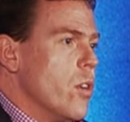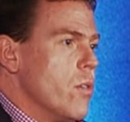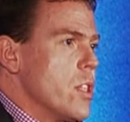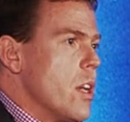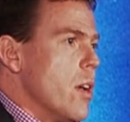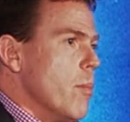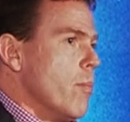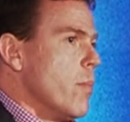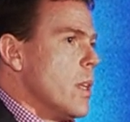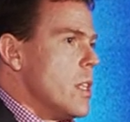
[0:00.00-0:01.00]
over time.
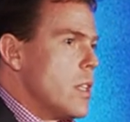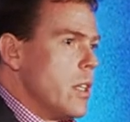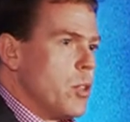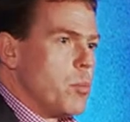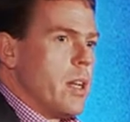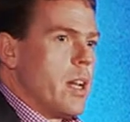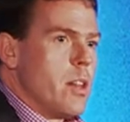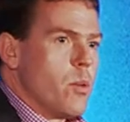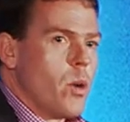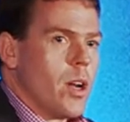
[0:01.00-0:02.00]
It's a little bit
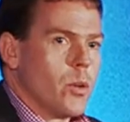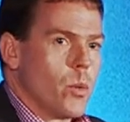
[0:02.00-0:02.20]
like the Wild